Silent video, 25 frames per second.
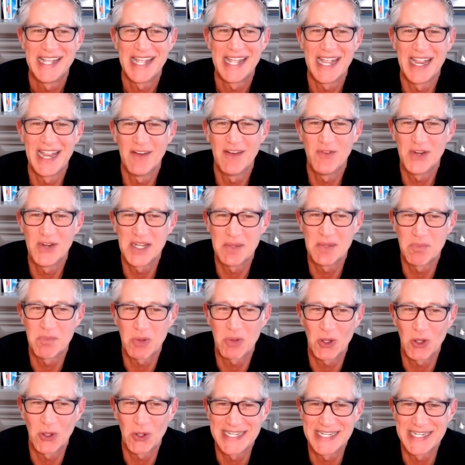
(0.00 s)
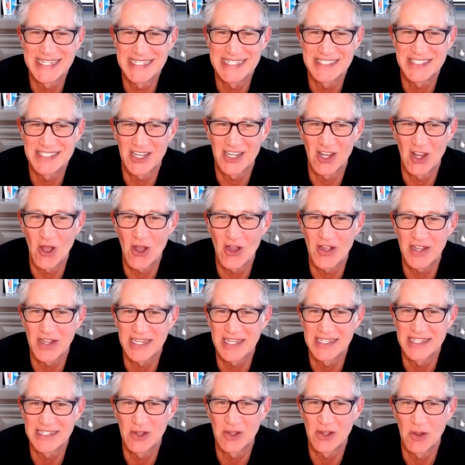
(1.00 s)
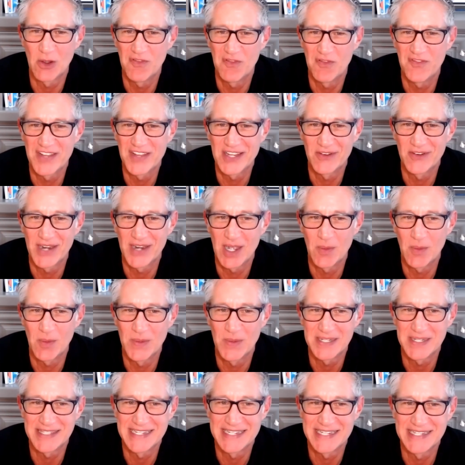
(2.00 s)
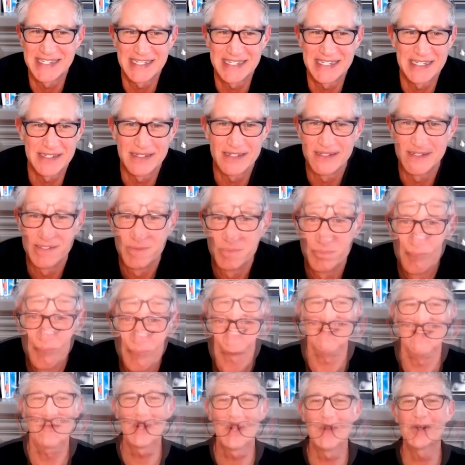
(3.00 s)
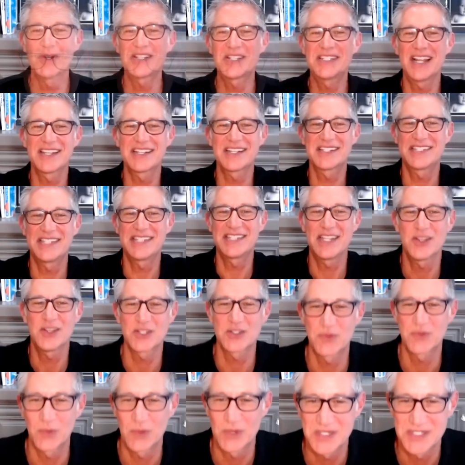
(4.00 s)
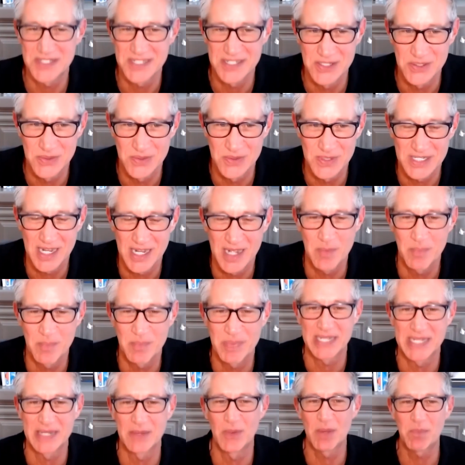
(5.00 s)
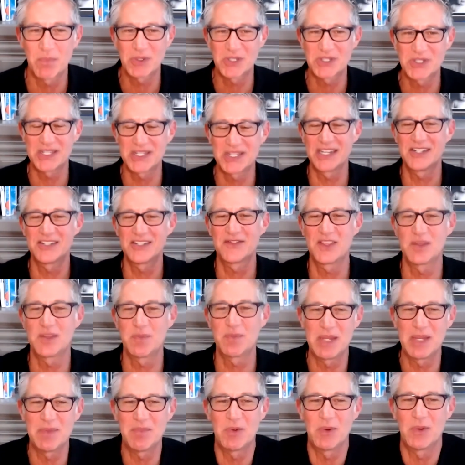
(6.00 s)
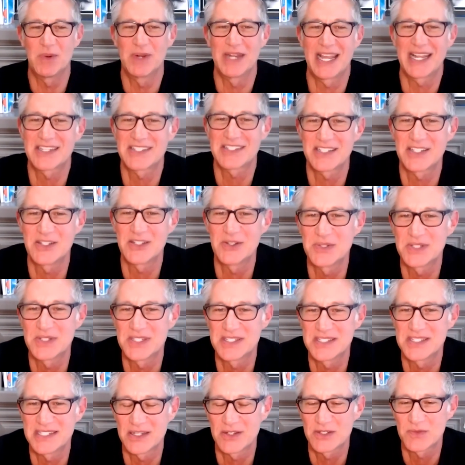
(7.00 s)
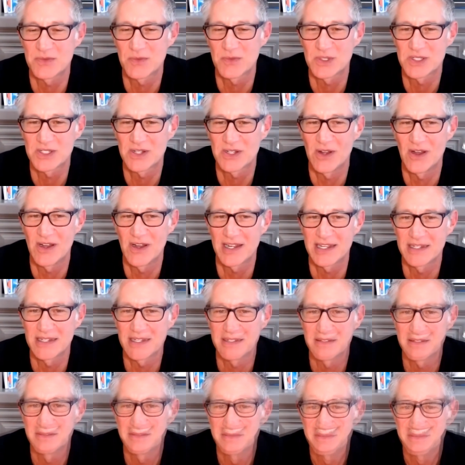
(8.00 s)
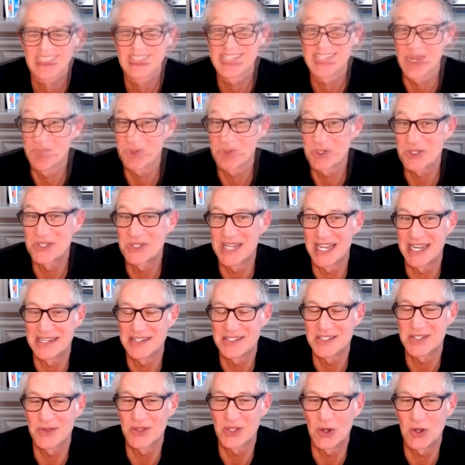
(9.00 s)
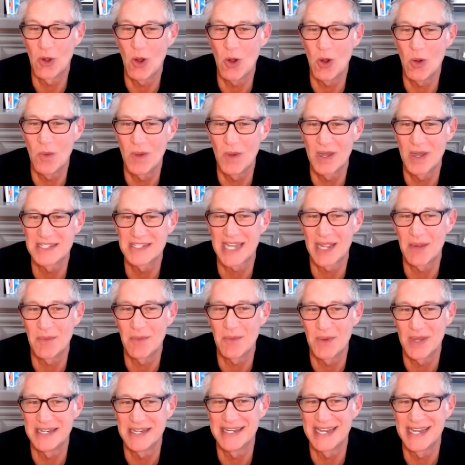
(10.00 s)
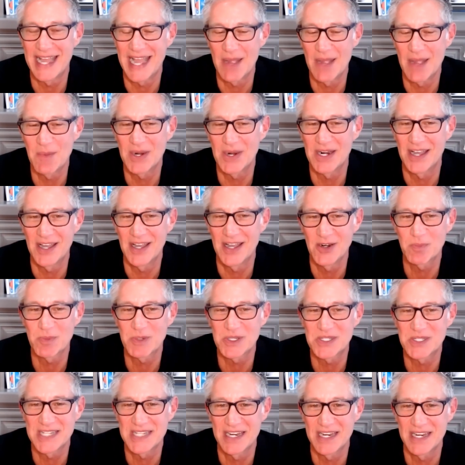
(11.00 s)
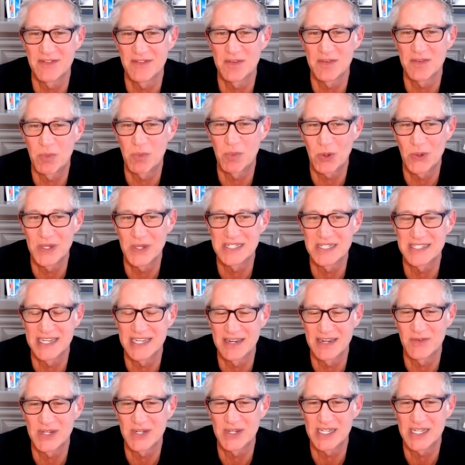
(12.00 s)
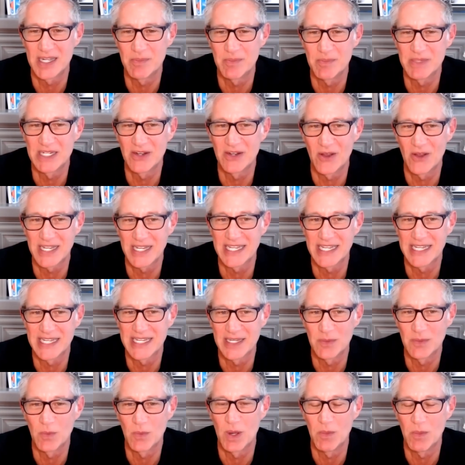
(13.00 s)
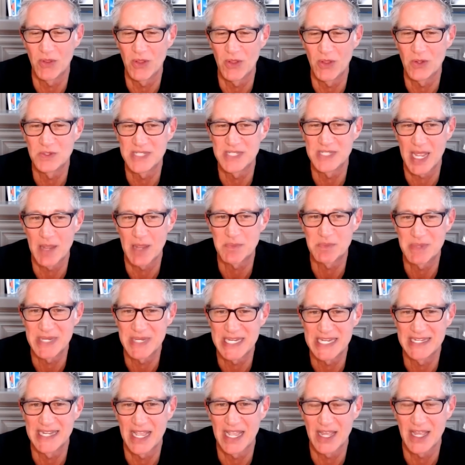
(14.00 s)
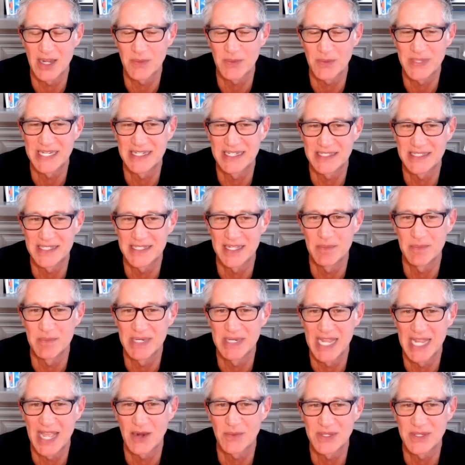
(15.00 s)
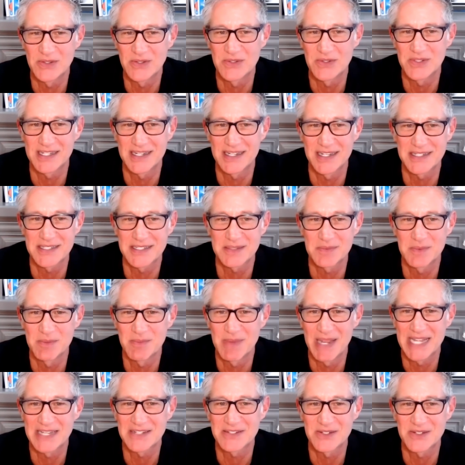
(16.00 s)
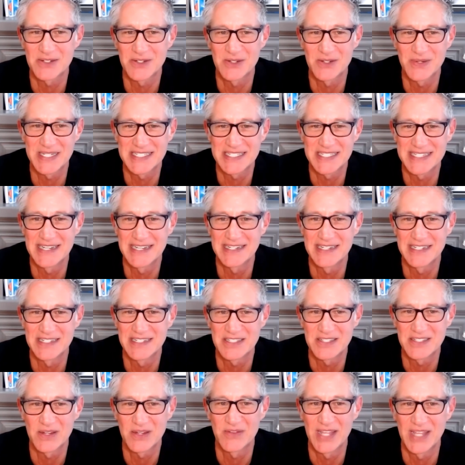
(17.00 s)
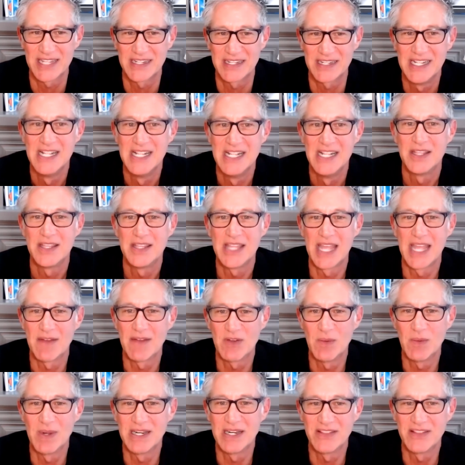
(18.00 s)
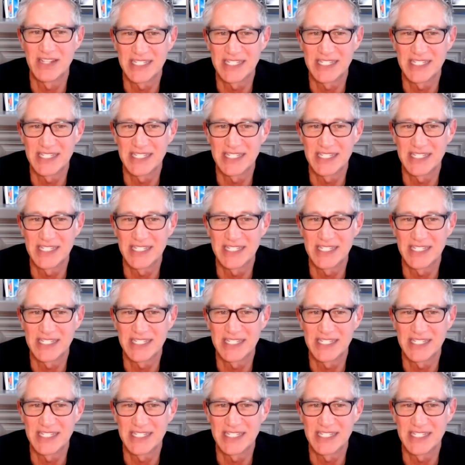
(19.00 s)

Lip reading: every employee needs a login. Go figure out what they need. If we were selling Salesforce into a company, what percentage of the people would actually use a Salesforce login? 10%. So the goal was I want 100% of employees at every company logging in. What will those apps be, and how do we get them, and how do we use the customer master to extend it so that everyone in the